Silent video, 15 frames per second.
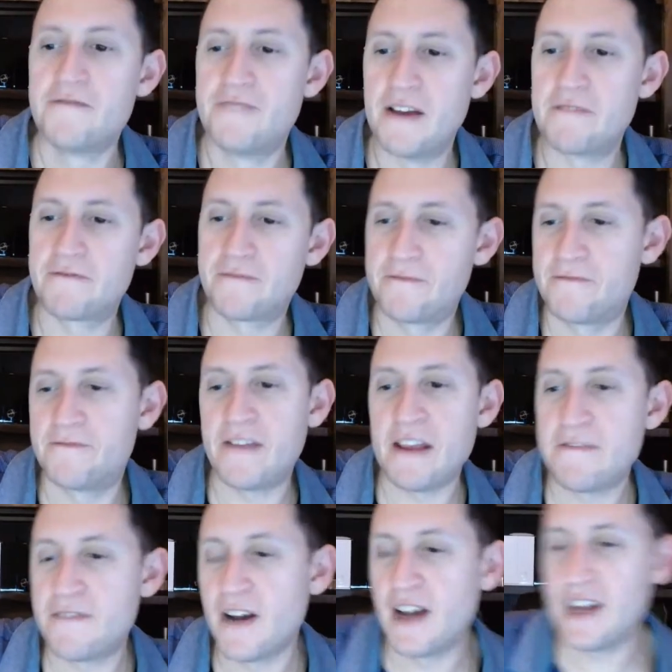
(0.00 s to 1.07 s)
Fifth,
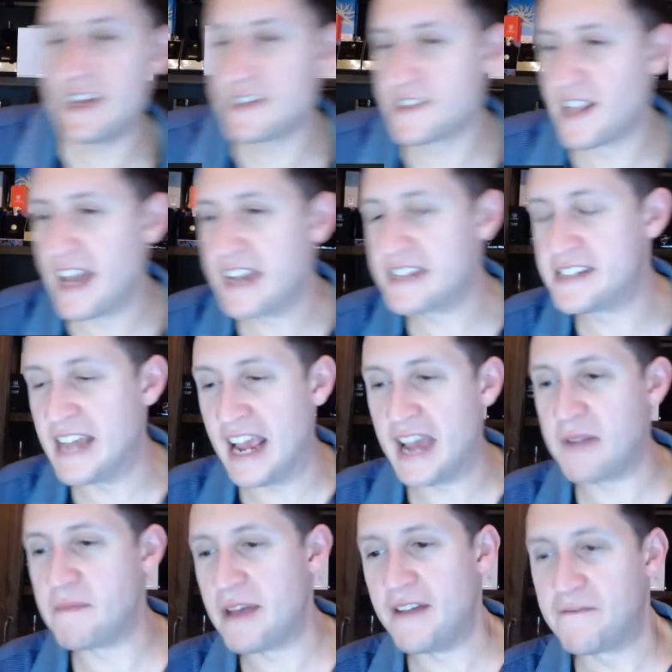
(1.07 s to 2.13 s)
FIFA is like
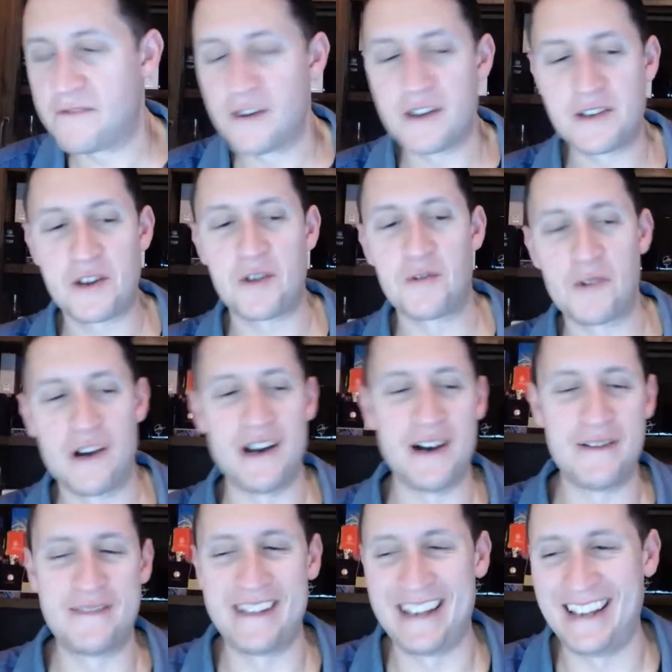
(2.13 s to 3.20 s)
damn IFRA's
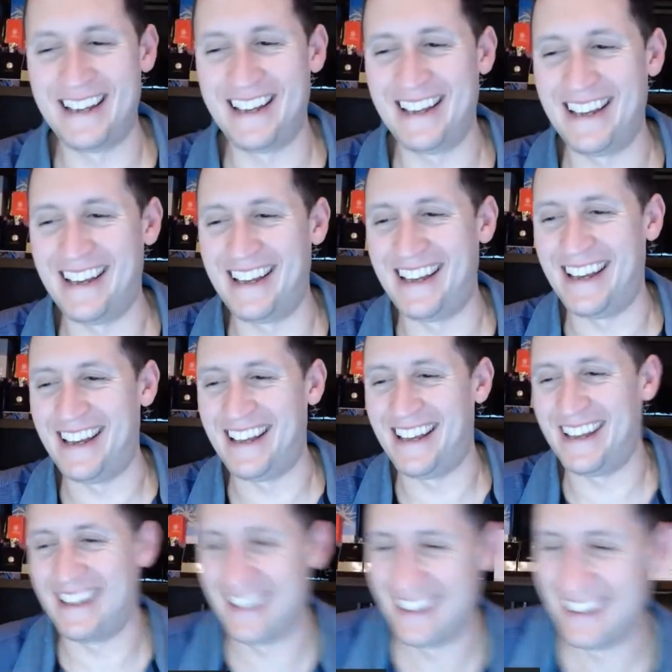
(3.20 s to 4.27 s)

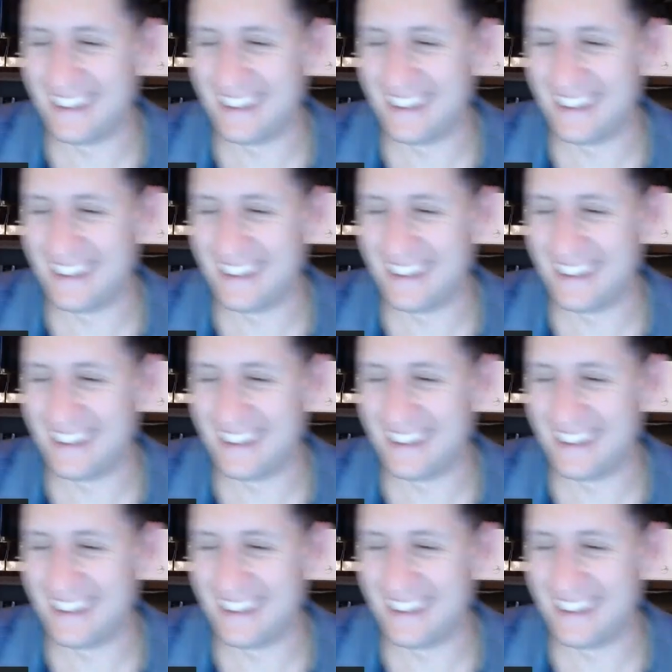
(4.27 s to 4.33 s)
Karama.